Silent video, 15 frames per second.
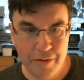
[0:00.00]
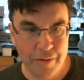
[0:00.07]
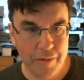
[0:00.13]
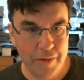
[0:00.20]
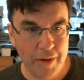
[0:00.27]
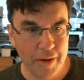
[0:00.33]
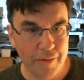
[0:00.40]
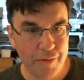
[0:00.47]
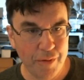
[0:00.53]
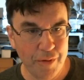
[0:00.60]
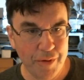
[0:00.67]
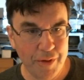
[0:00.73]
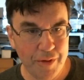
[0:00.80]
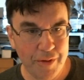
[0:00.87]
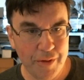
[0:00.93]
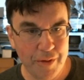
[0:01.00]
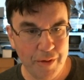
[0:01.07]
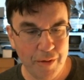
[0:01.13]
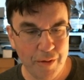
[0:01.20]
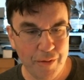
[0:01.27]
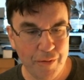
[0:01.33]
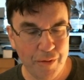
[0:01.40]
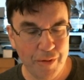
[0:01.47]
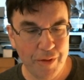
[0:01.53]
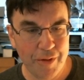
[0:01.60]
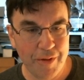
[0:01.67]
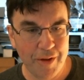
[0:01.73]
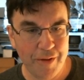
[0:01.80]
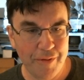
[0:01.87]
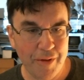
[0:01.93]
4 of these to zeros, 4 of
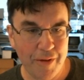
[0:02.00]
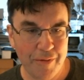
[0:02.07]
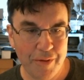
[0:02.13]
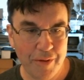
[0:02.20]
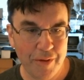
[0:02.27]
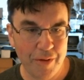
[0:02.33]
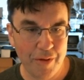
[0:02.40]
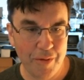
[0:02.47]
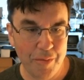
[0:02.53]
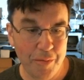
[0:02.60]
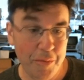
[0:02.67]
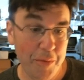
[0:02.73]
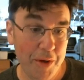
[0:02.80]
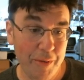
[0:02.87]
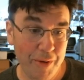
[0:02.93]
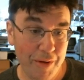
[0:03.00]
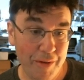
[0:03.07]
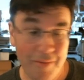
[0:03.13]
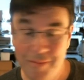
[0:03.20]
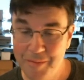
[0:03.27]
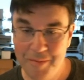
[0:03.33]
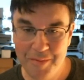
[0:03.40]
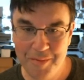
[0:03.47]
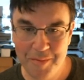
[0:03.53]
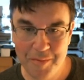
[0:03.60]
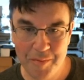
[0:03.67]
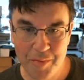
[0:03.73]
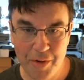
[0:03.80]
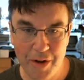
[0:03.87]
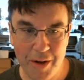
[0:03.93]
these to FFs. So maybe,
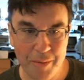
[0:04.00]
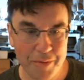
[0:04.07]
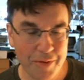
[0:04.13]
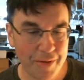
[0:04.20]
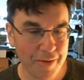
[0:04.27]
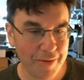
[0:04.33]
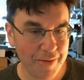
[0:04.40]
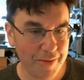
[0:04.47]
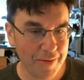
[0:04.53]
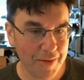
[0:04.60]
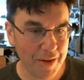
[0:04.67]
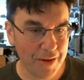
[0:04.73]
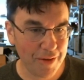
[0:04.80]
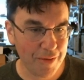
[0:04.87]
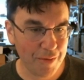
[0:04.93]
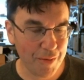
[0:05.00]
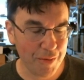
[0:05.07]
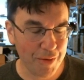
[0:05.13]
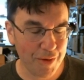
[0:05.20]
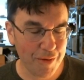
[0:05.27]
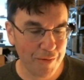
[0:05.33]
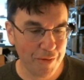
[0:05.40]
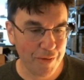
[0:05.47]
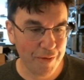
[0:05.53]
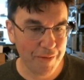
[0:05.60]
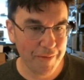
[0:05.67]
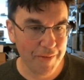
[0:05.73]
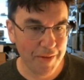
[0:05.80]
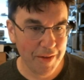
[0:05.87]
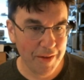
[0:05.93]
perhaps that is what we're looking for.
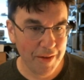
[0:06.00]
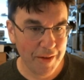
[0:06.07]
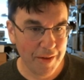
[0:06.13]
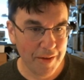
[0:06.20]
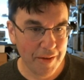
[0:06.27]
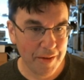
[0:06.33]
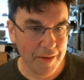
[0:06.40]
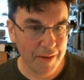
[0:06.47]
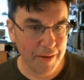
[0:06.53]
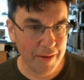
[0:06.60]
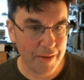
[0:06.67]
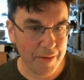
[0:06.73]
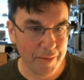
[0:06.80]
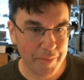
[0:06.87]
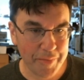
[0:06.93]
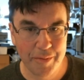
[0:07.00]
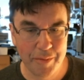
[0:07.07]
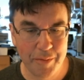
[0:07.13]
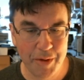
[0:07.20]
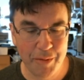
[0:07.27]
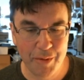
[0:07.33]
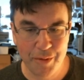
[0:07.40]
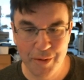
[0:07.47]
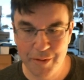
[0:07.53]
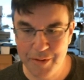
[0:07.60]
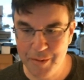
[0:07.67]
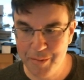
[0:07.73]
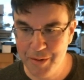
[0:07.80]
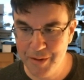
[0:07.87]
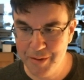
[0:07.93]
Maybe we'll hear
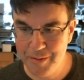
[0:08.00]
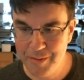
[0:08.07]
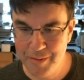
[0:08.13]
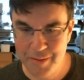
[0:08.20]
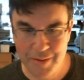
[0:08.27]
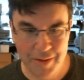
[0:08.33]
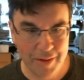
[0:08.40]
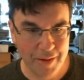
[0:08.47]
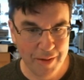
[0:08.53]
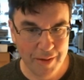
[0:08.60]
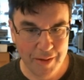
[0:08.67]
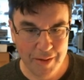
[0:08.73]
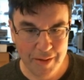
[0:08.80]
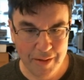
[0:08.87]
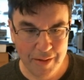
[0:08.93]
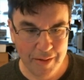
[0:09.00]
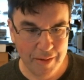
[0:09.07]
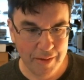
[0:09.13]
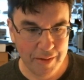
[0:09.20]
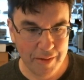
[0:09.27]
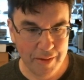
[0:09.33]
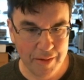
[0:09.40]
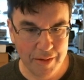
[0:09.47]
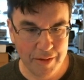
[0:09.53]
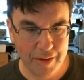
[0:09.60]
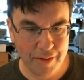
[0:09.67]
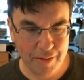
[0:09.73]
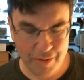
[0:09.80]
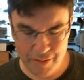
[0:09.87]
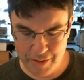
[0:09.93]
something. Let's
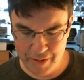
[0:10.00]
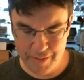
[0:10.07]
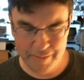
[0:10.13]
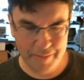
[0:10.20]
give it a try.